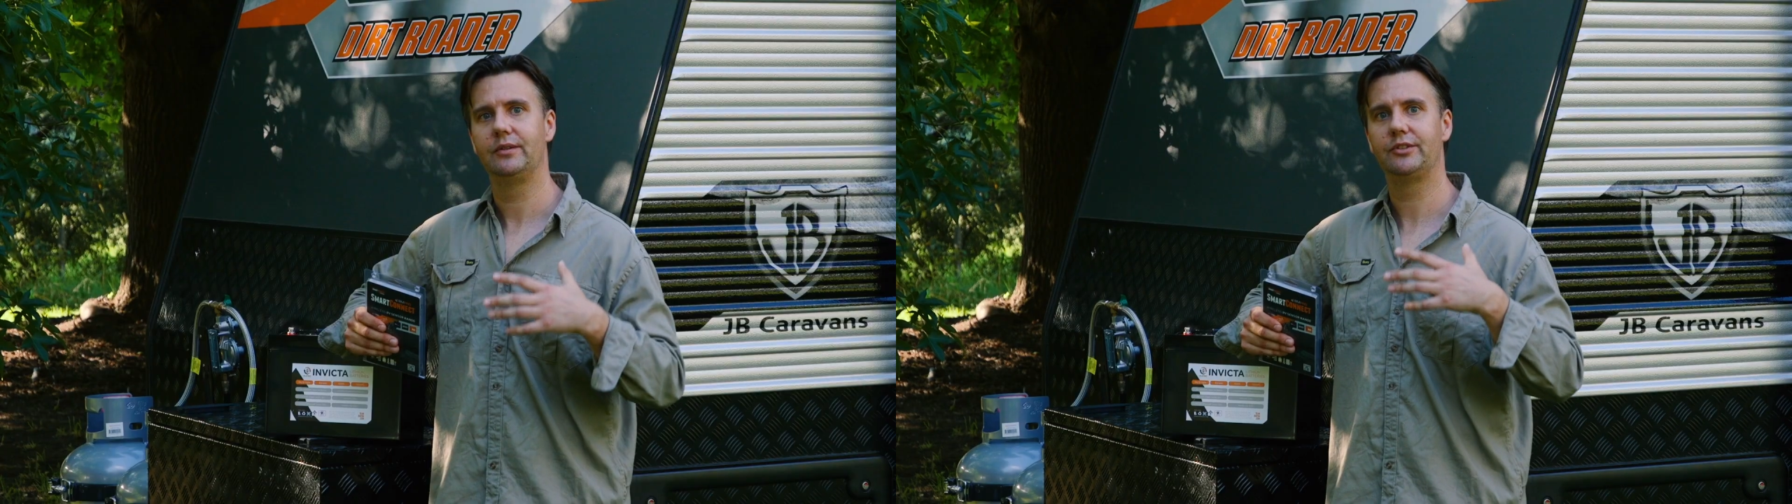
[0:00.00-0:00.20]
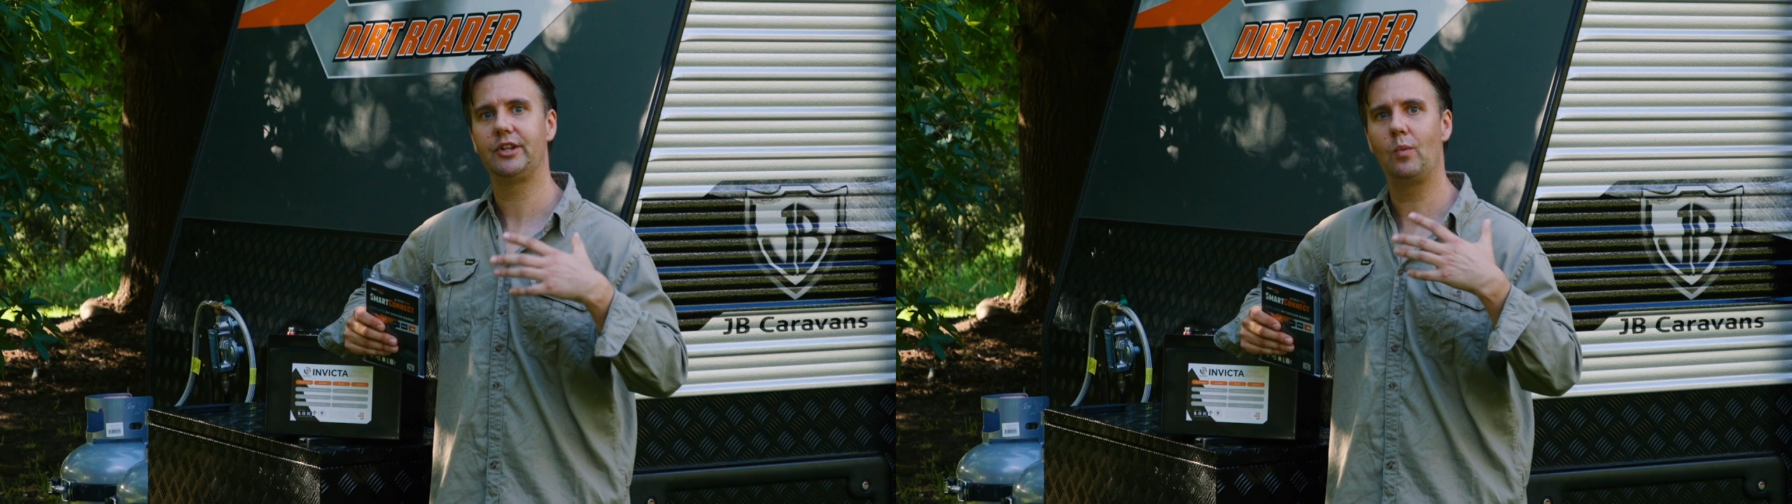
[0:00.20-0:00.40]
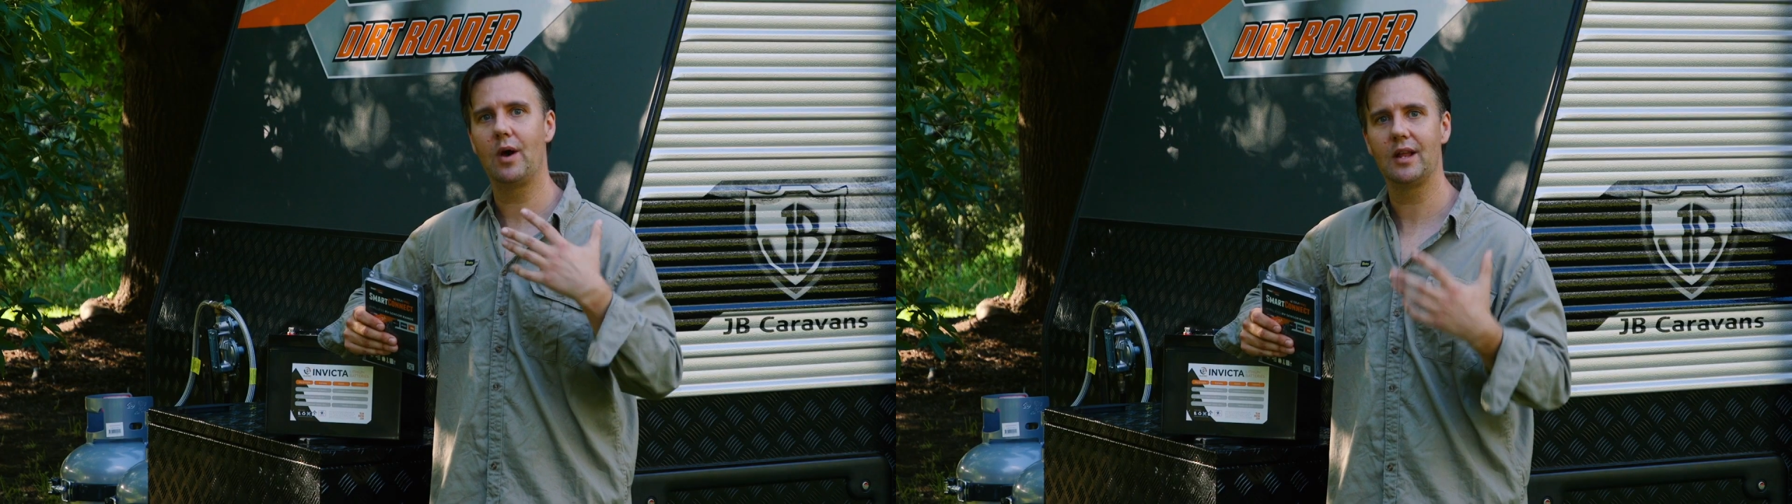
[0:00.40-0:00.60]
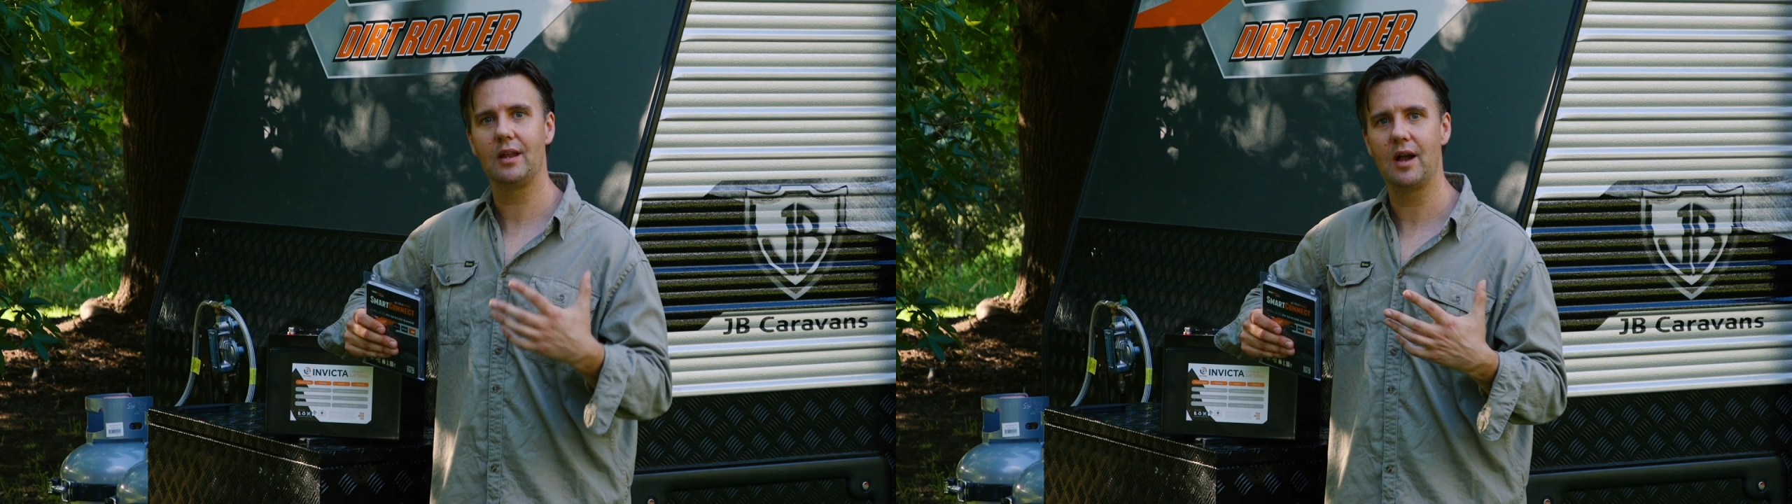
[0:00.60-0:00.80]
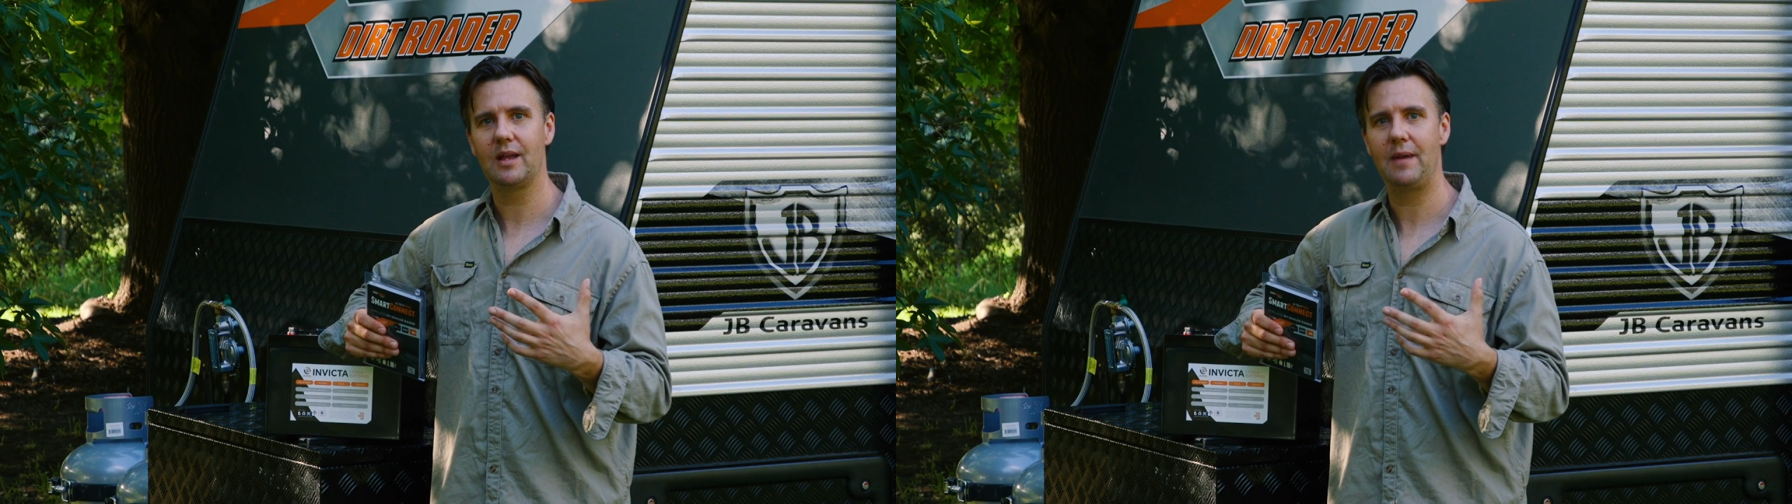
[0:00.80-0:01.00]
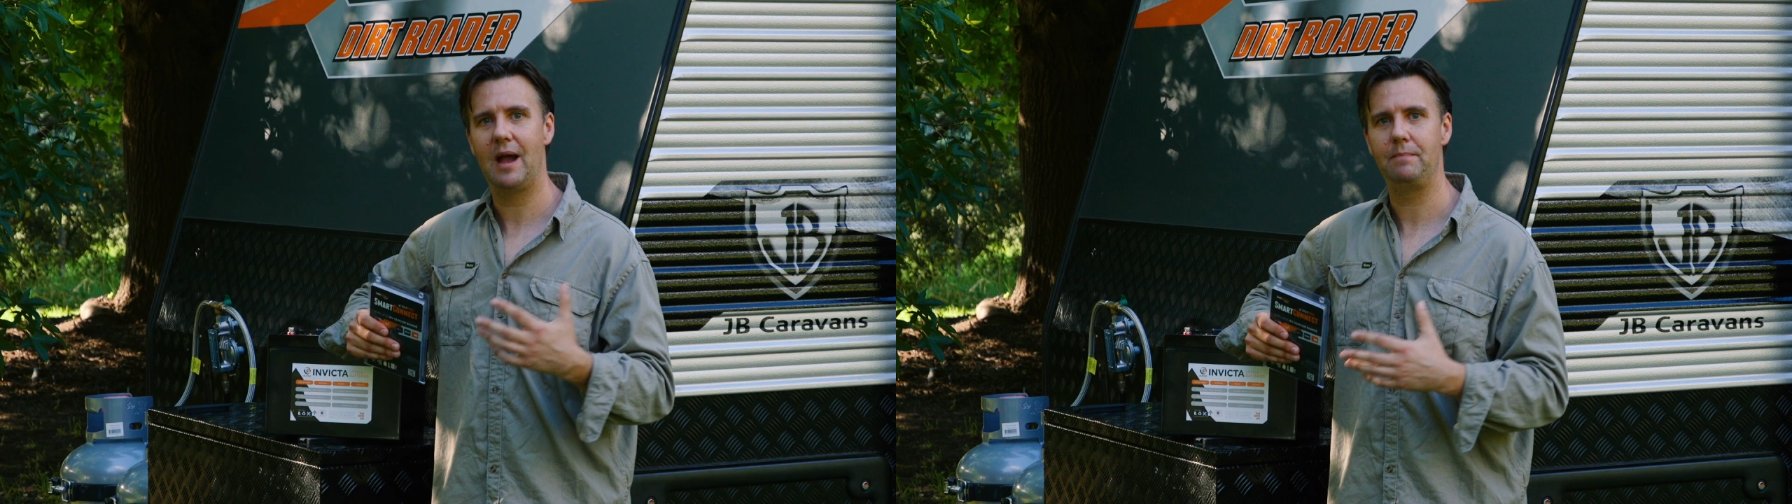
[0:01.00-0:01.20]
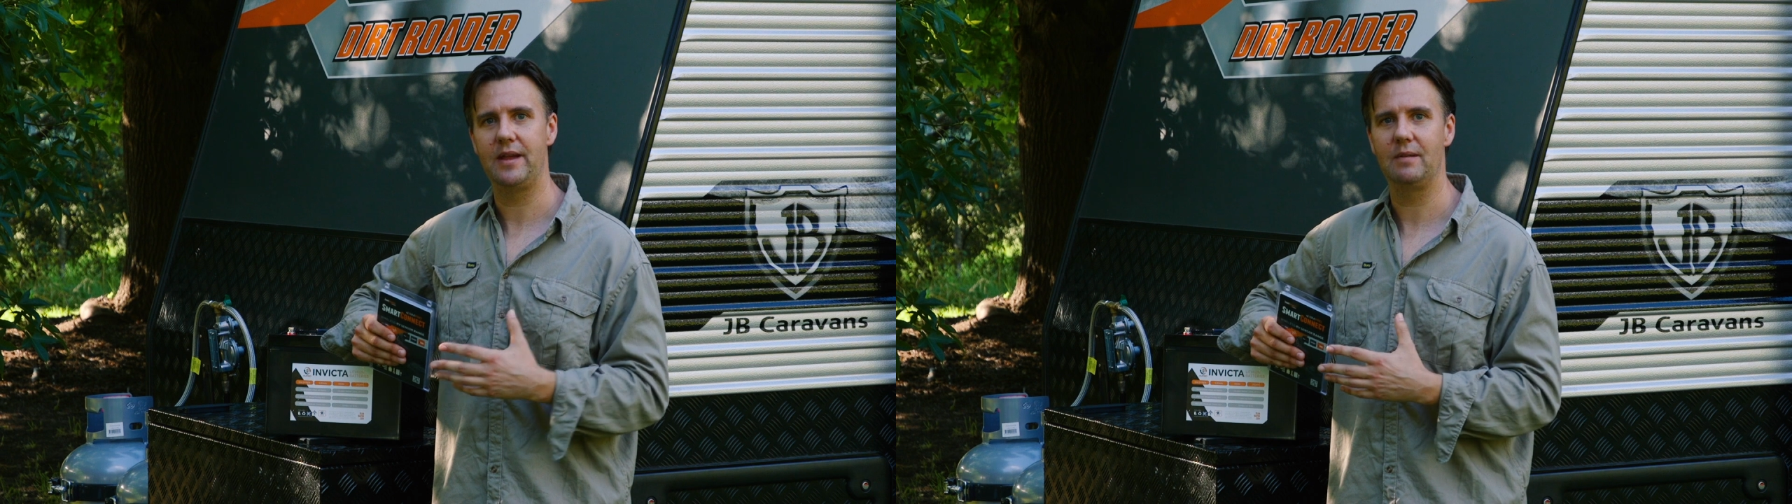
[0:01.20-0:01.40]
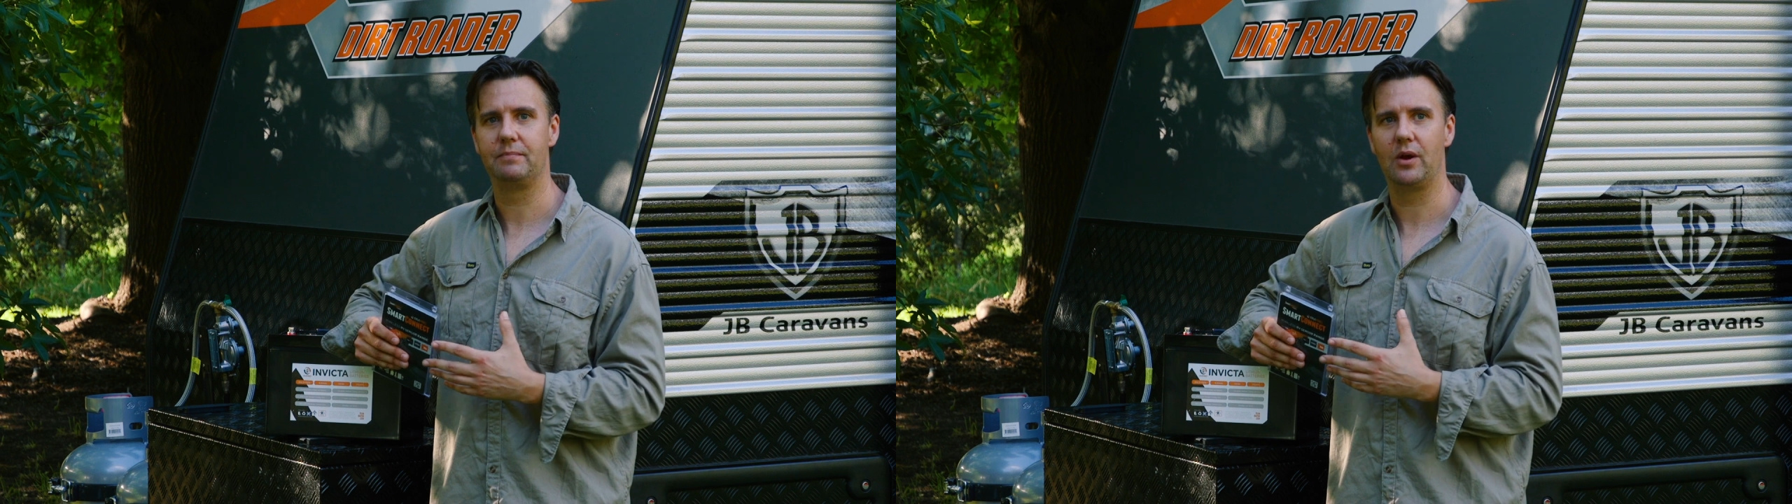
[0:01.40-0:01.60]
So what I like about
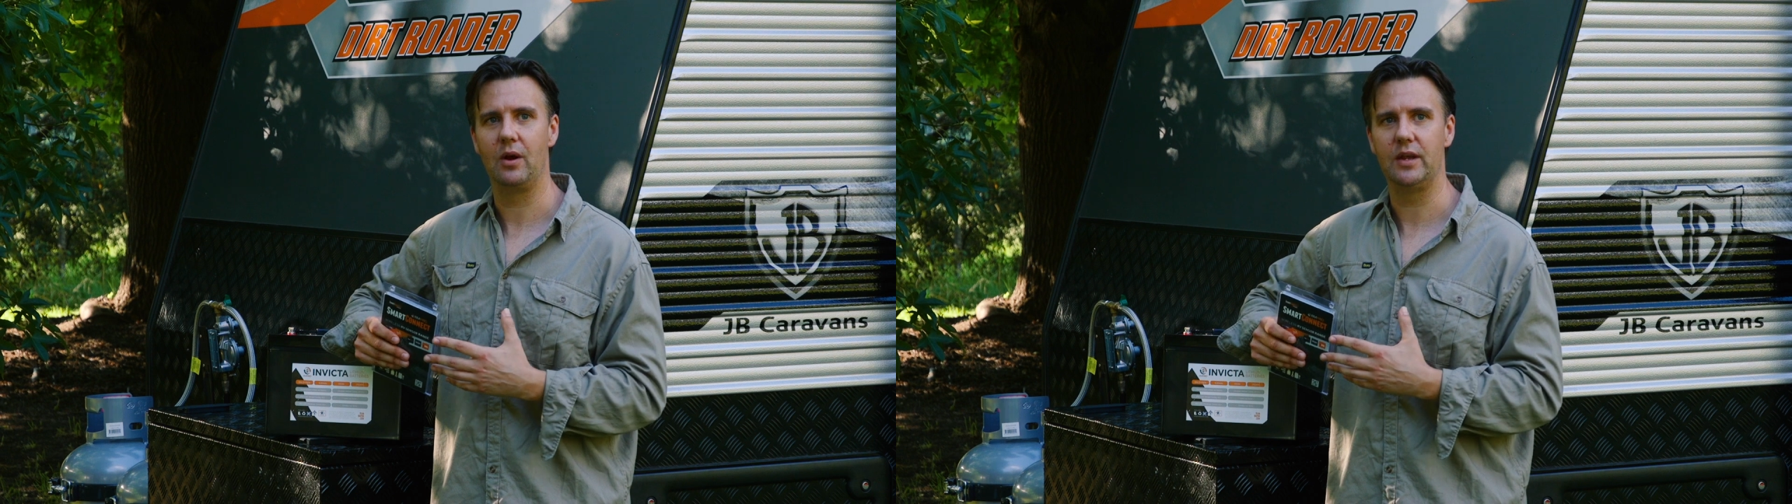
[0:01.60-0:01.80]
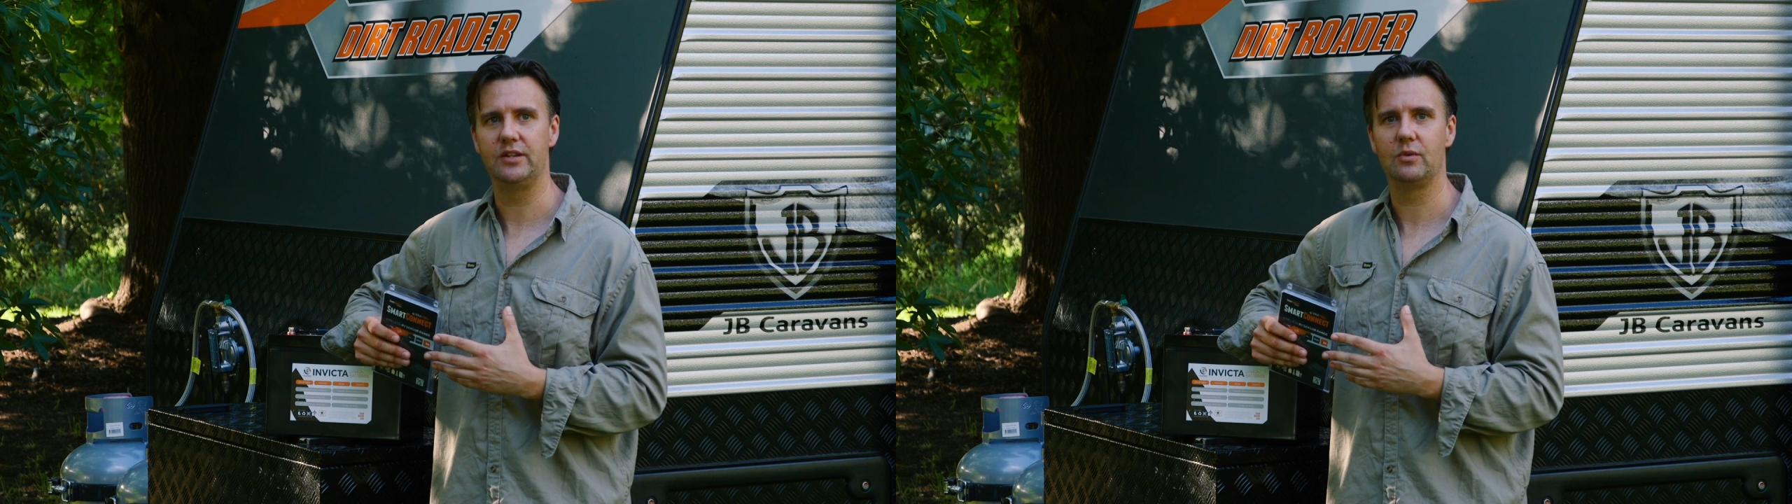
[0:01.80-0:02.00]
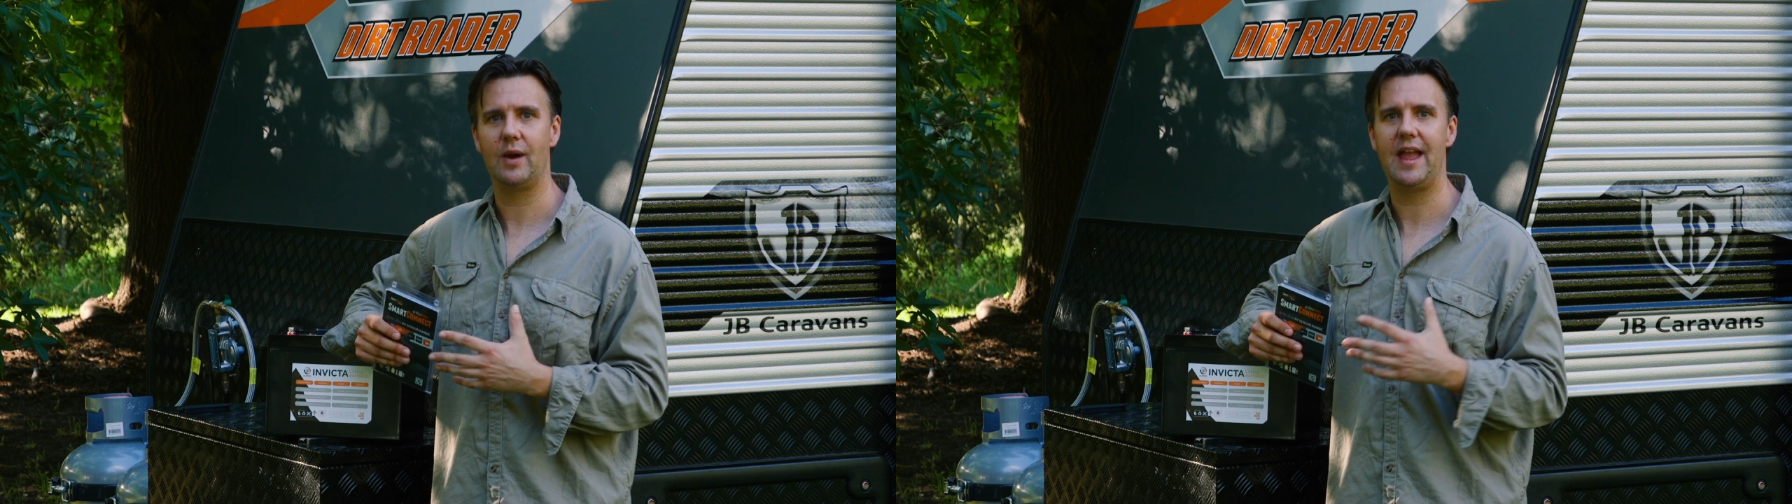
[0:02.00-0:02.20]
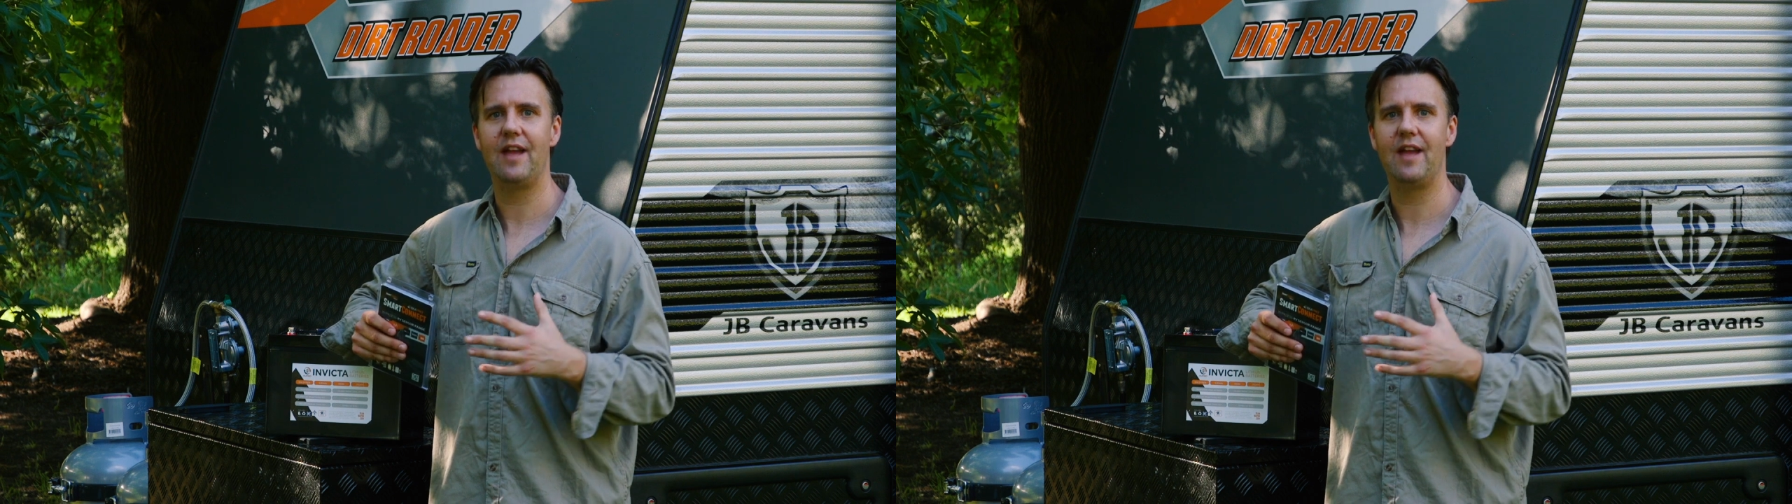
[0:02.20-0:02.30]
BMPRO is the way